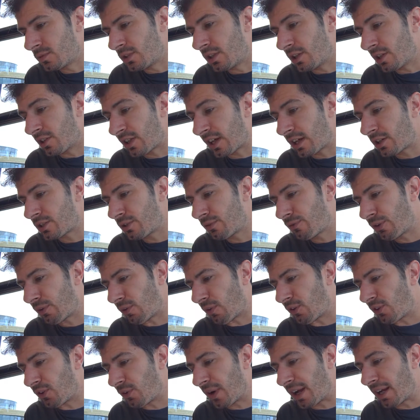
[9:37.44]
the Section
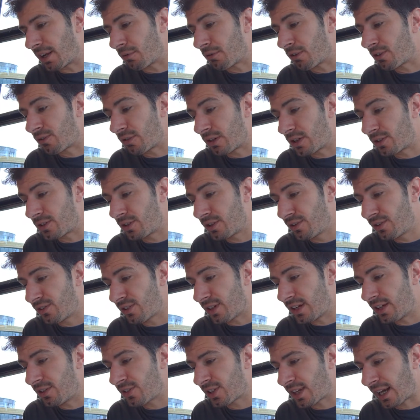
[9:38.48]
52A
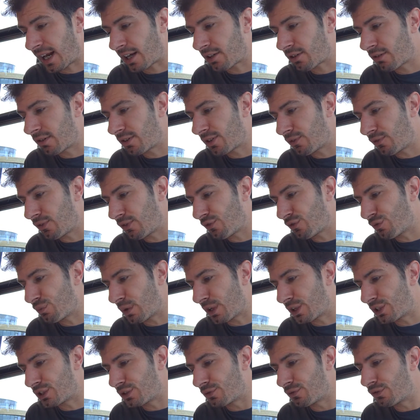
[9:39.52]
restrictions list categories of
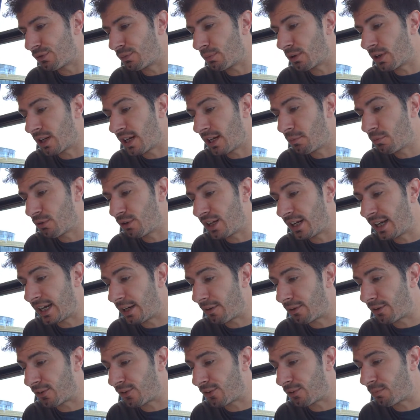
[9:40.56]
information from preliminary
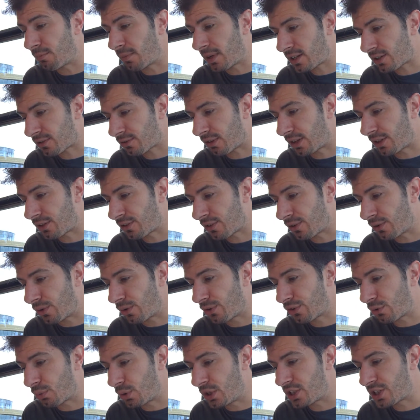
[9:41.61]
hearings at magistrates'
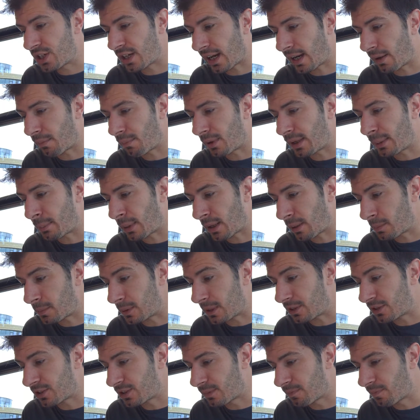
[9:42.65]
courts which can be
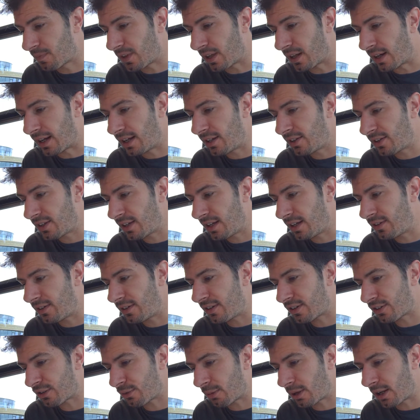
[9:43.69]
published. The list is
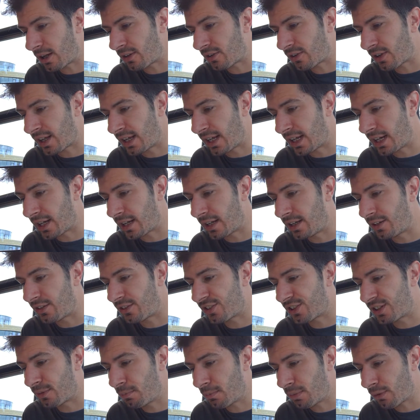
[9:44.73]
expressed here in
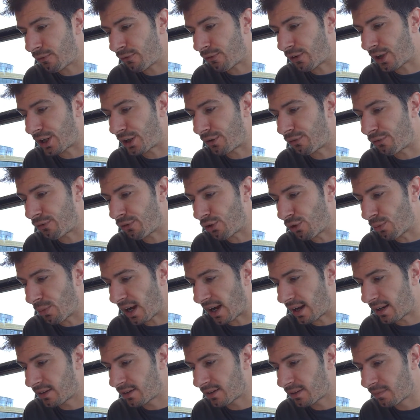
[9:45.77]
simplified
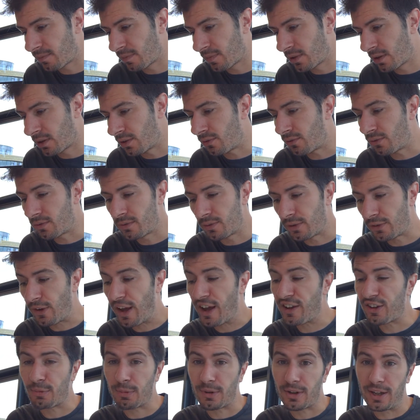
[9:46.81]
format, with
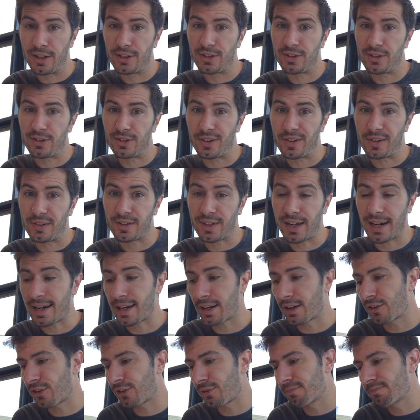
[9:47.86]
explanations in
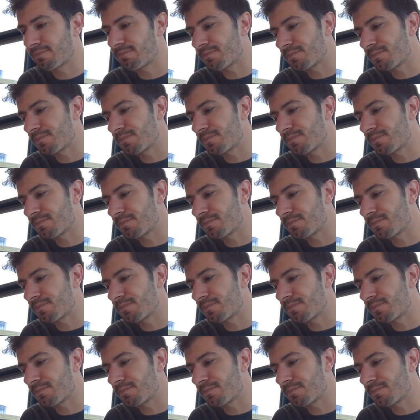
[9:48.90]
italics.